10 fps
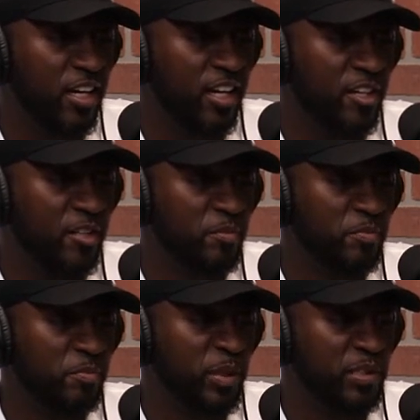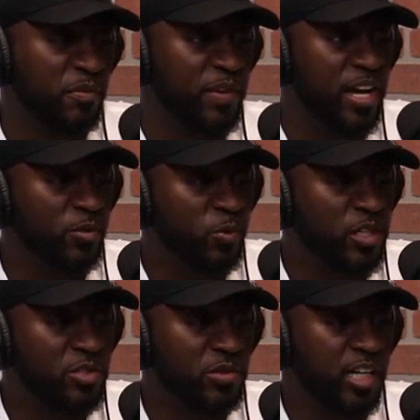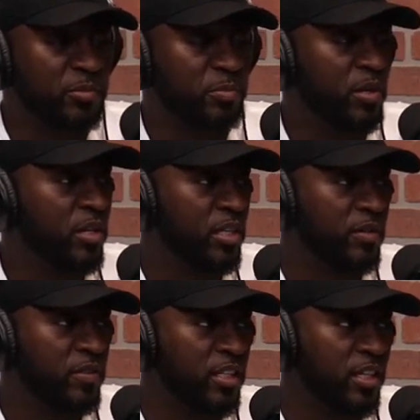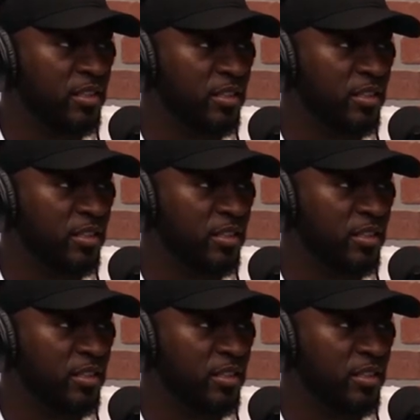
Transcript: But the fact was you guys brought it every day.